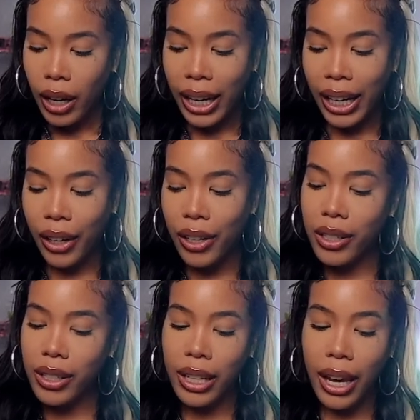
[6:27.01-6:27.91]
And I
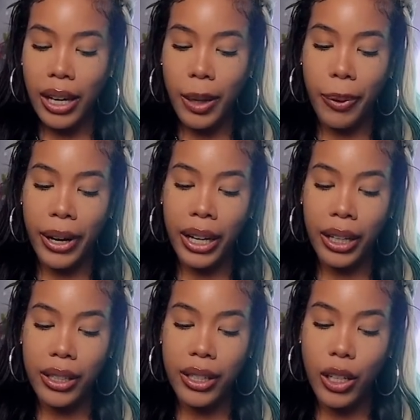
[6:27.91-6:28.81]
couldn't see any point in
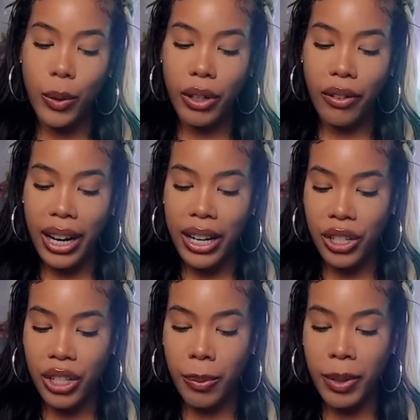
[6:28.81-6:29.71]
continuing the
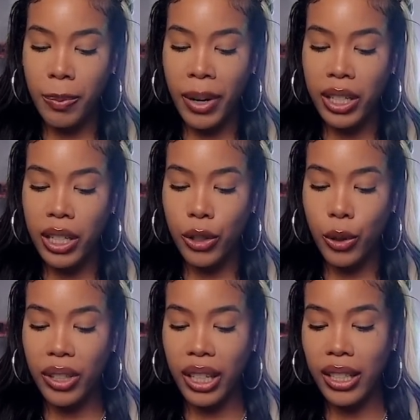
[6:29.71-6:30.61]
relationship, especially
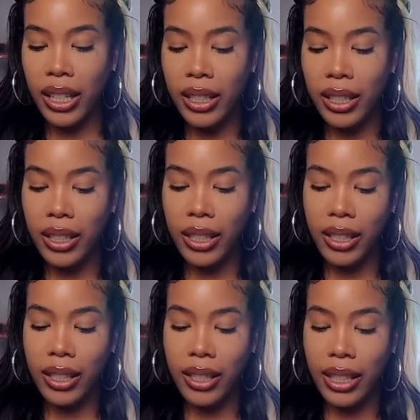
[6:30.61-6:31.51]
due to his
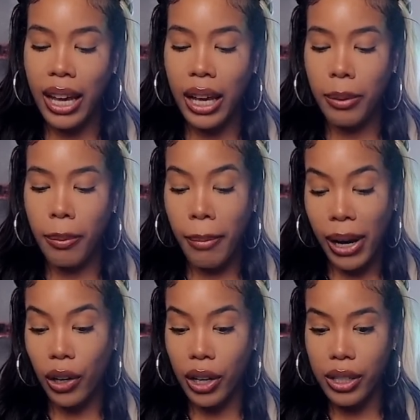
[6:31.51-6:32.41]
inconsistency and
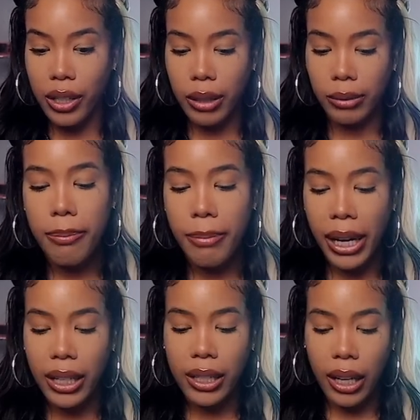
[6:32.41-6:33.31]
my loss.
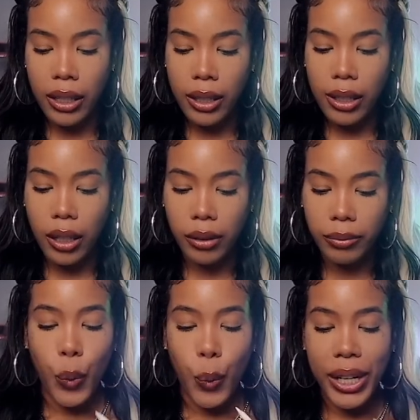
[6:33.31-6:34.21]
Makes sense.
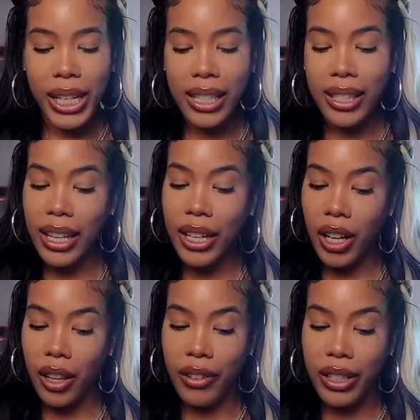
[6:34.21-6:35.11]
We didn't see each
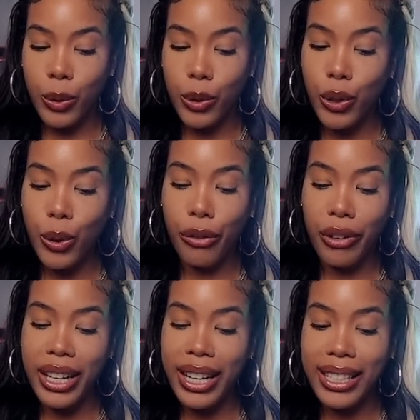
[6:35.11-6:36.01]
other until
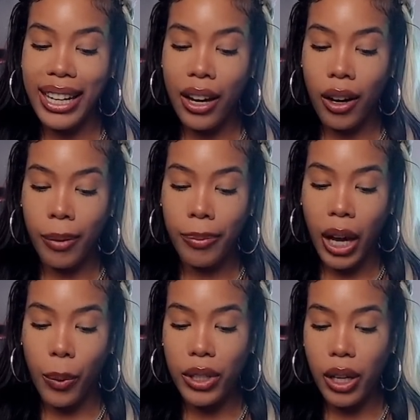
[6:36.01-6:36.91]
2-3 years later.
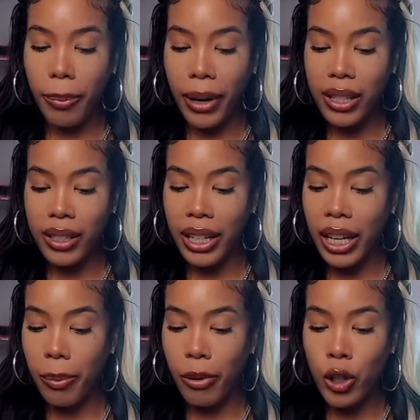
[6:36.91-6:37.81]
I was on a bus and
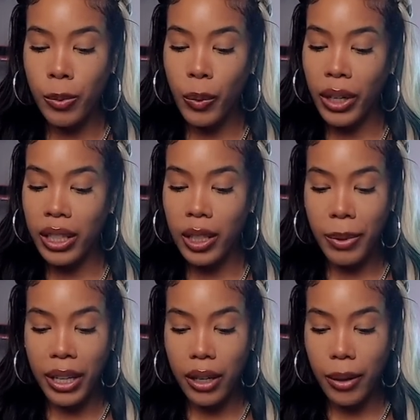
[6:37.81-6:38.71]
he approached me wanting to
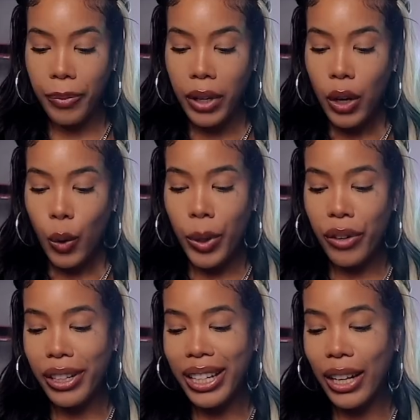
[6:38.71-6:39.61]
speak. We
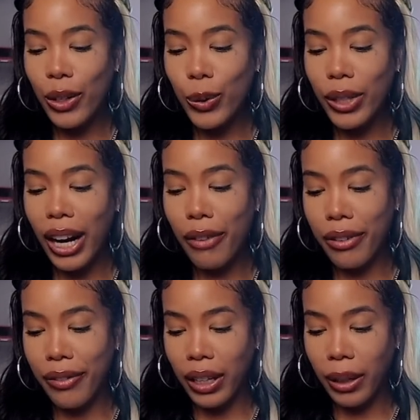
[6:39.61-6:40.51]
rekindled
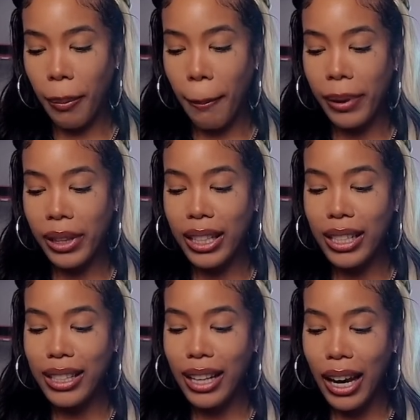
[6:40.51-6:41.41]
everything, but
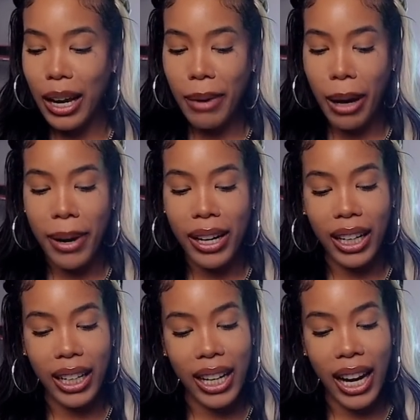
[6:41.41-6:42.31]
this time I made it
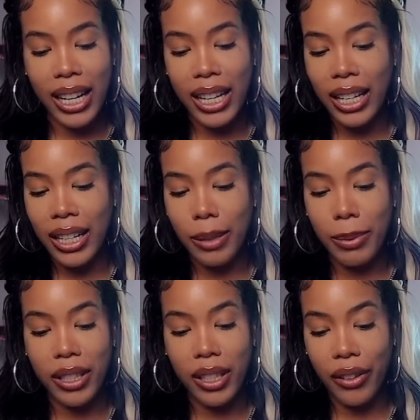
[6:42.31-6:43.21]
clear that I needed it to
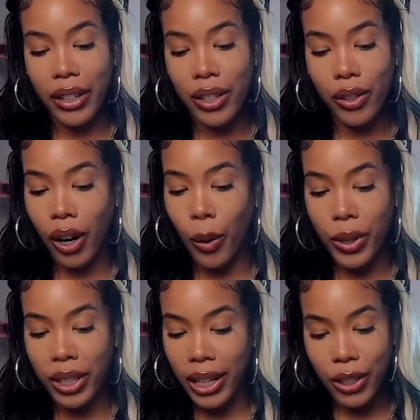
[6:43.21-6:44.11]
be serious or I
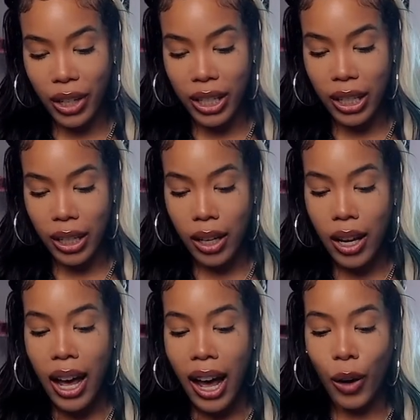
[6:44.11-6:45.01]
wasn't interested.
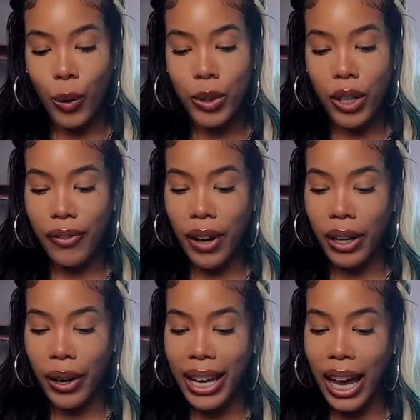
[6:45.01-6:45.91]
I also
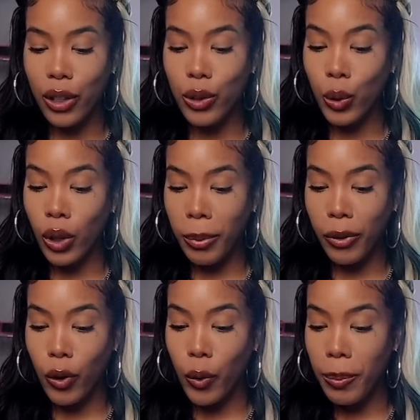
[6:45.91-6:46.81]
found out he had a daughter
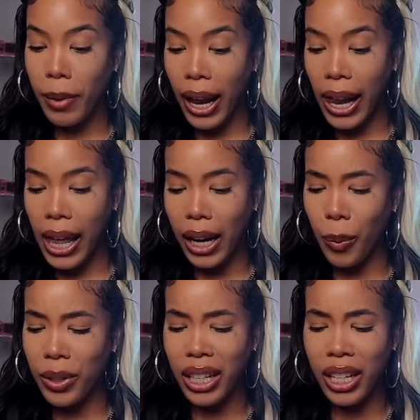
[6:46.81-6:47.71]
before we met, and I
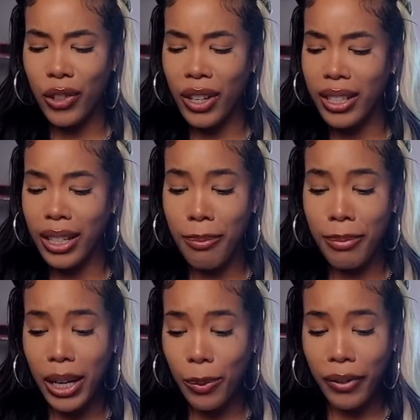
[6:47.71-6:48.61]
wasn't interested in
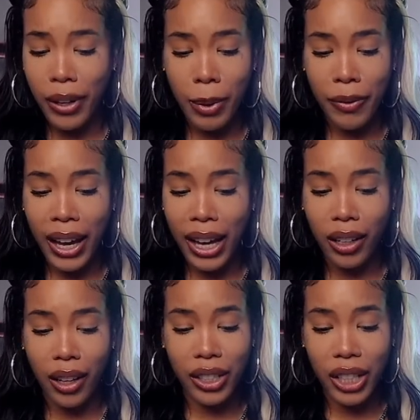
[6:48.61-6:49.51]
being with him if he had
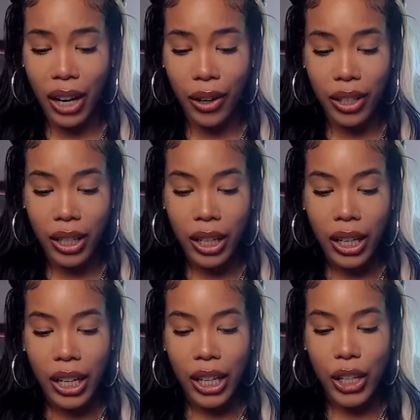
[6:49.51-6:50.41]
another child.
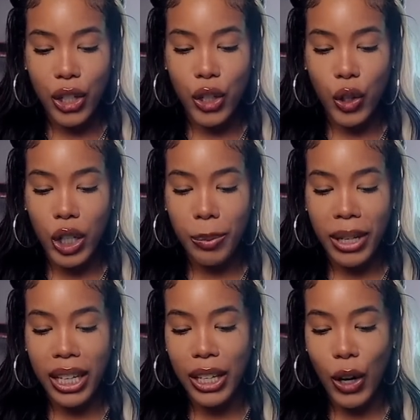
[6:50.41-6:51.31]
He assured
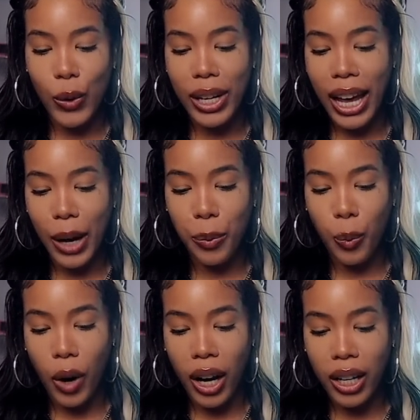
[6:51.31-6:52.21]
me he only had
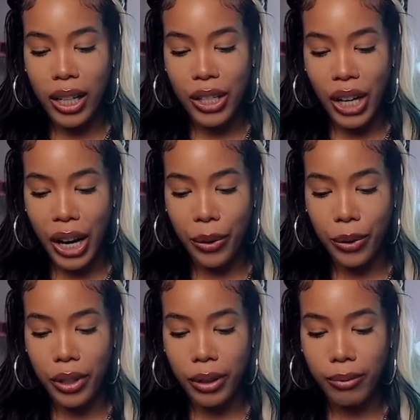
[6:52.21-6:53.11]
one
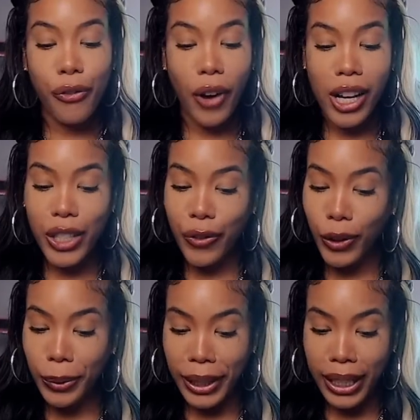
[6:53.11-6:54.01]
child. Fast
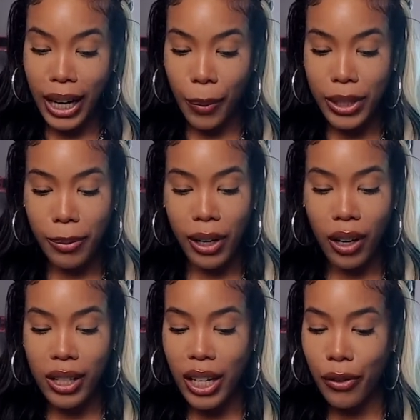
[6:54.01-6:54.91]
forward, I was in my
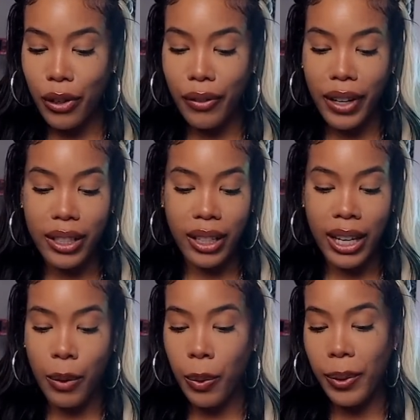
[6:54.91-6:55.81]
last year of
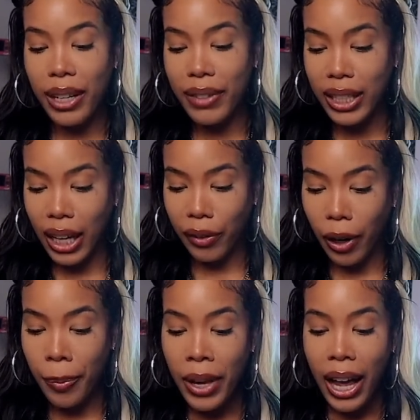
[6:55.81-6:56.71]
university and we were living together.